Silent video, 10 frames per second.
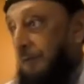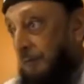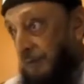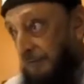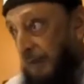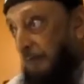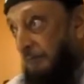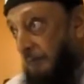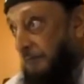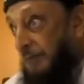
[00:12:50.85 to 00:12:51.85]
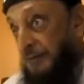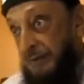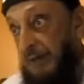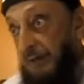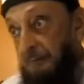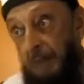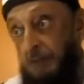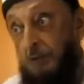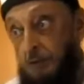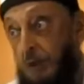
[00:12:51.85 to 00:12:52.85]
which has come from Dajjal.
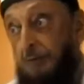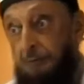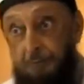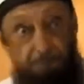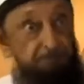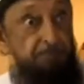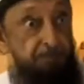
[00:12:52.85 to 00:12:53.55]
Make your choice.